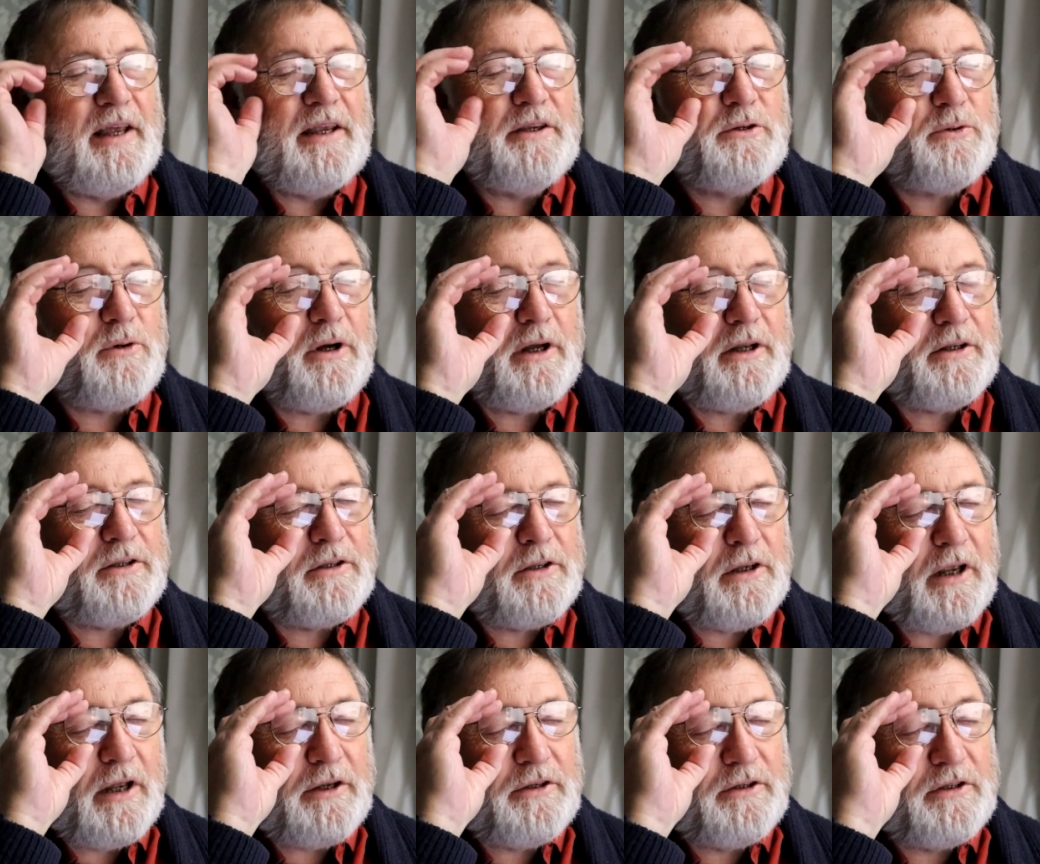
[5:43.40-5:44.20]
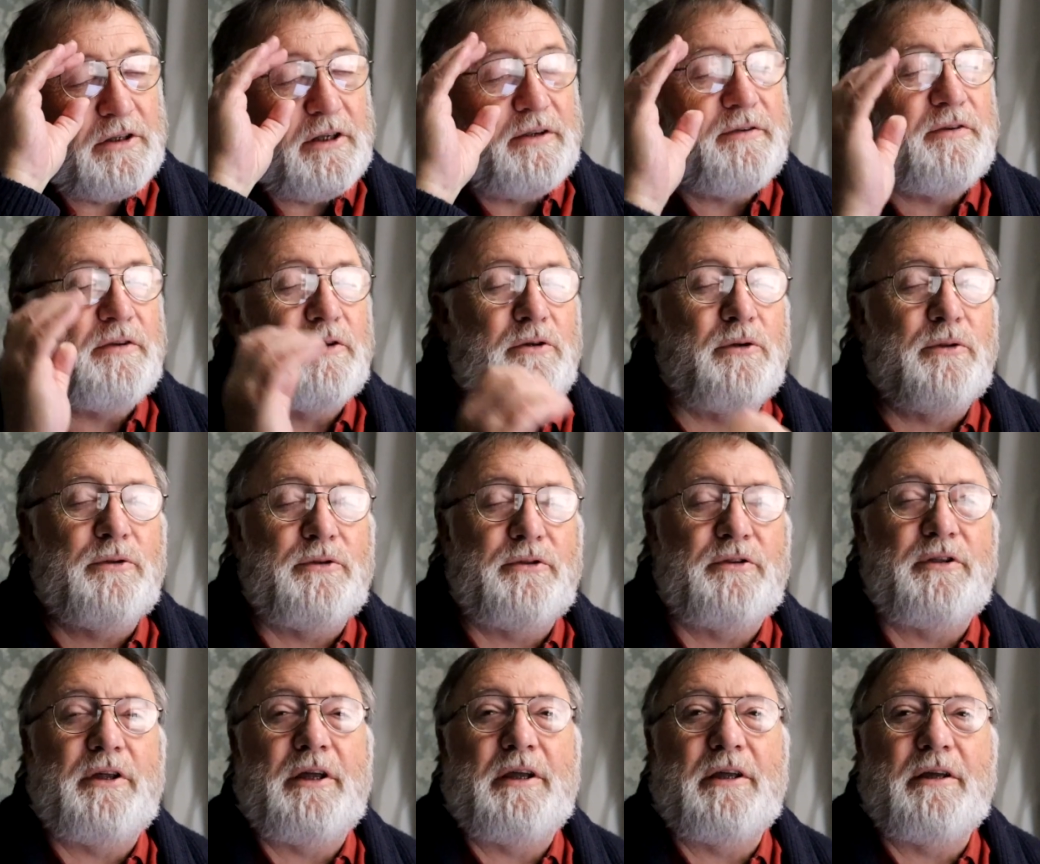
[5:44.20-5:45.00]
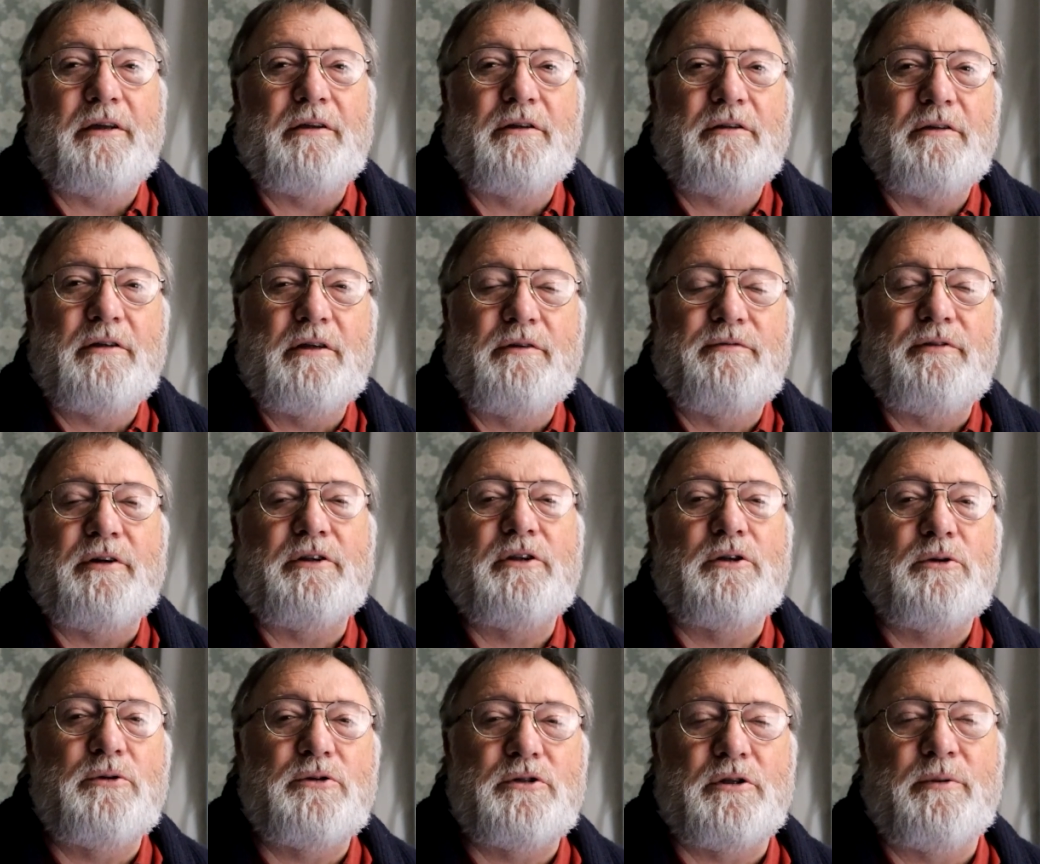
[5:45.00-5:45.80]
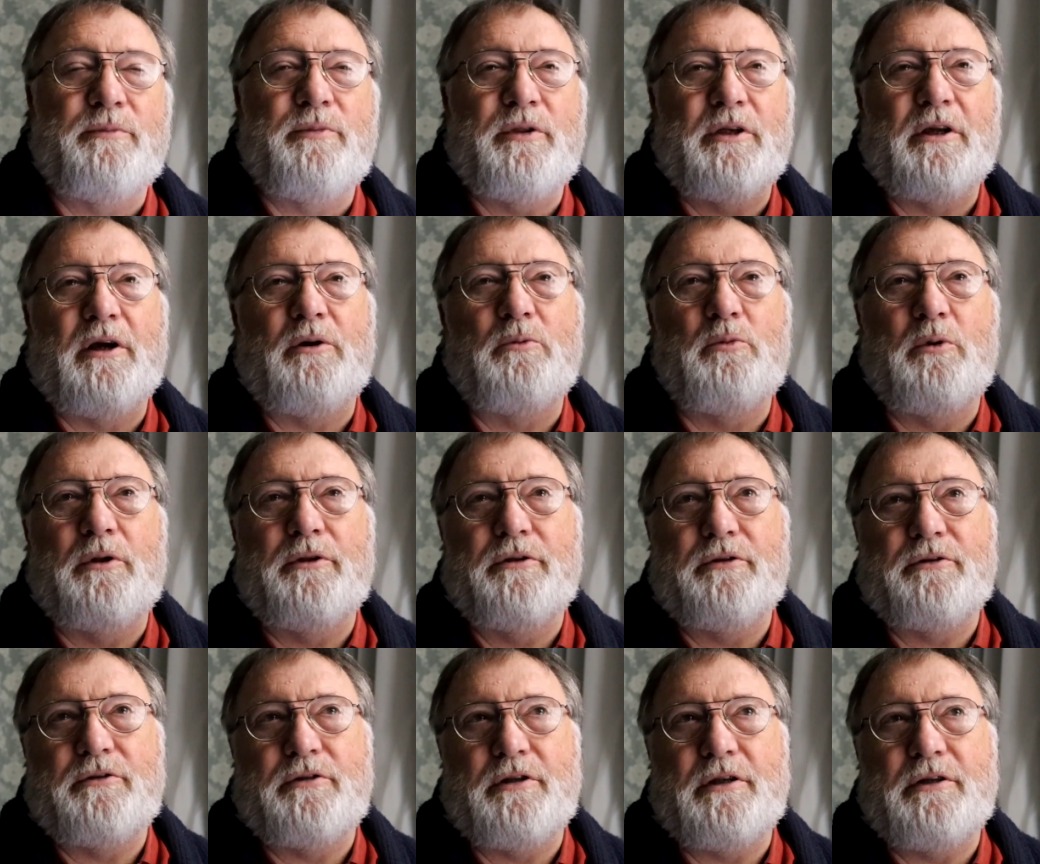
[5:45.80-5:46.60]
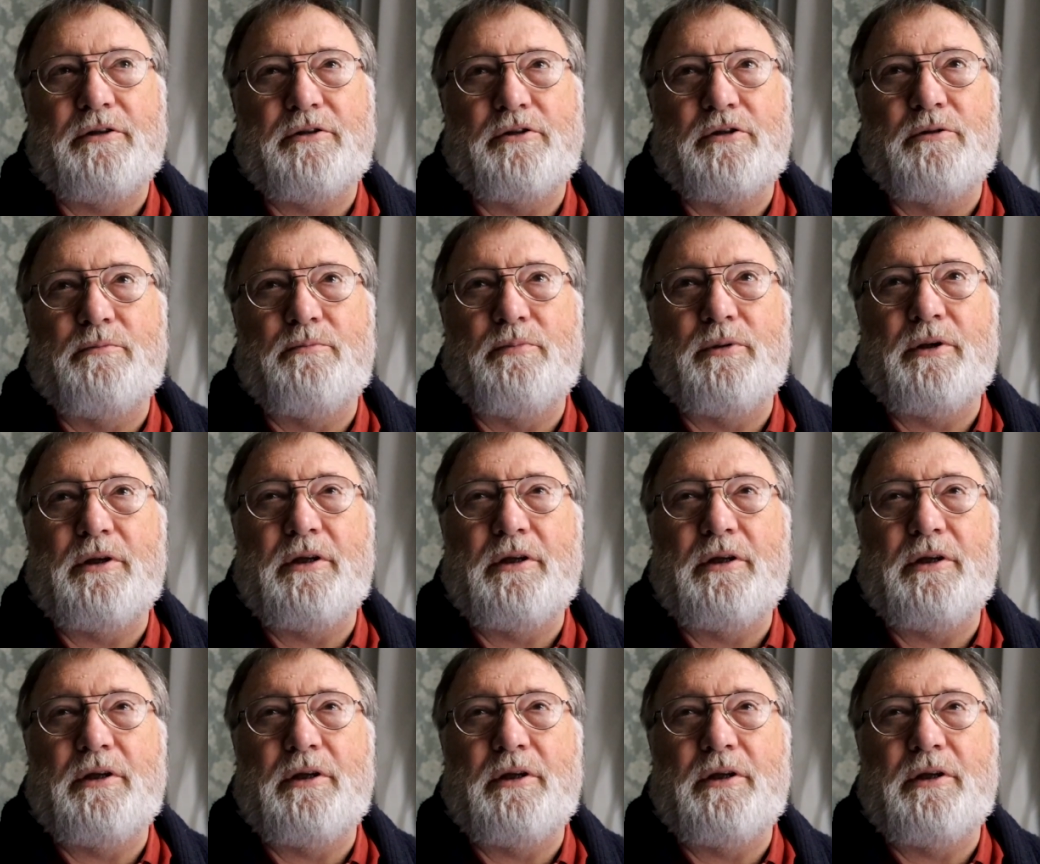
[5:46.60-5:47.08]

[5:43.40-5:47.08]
quite a difficult thing. If I do something, I want it to